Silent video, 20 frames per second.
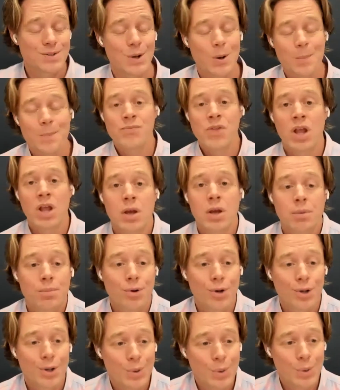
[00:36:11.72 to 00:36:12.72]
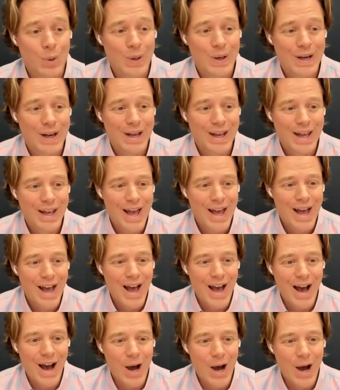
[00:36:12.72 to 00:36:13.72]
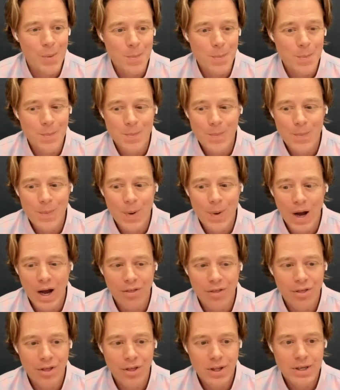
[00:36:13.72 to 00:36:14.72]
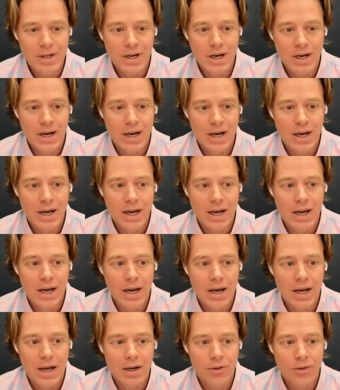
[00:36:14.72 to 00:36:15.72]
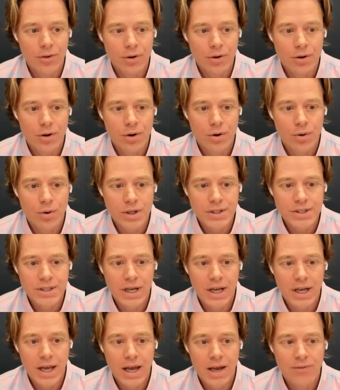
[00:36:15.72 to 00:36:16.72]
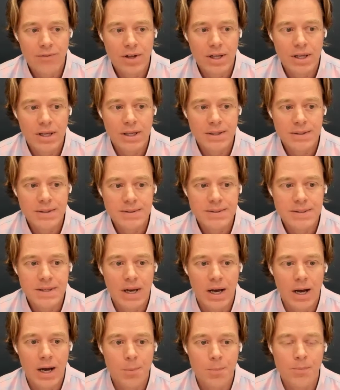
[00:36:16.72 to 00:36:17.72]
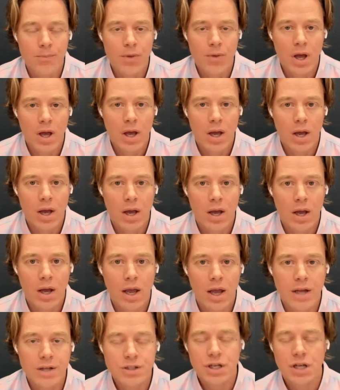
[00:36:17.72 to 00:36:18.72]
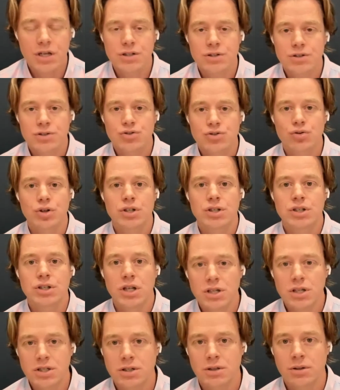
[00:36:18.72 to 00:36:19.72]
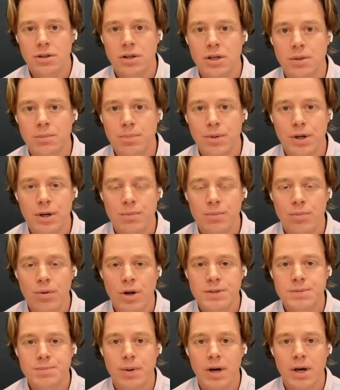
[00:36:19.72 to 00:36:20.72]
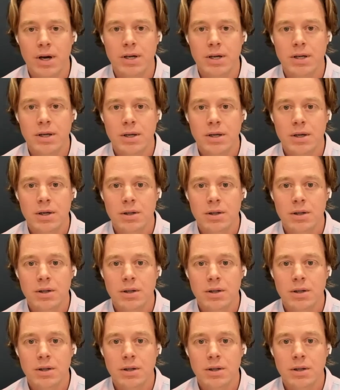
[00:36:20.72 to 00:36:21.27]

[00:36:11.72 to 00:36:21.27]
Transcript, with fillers: So pretty cool. Um, I think uh, another question I have is um, education's traditionally been embraced by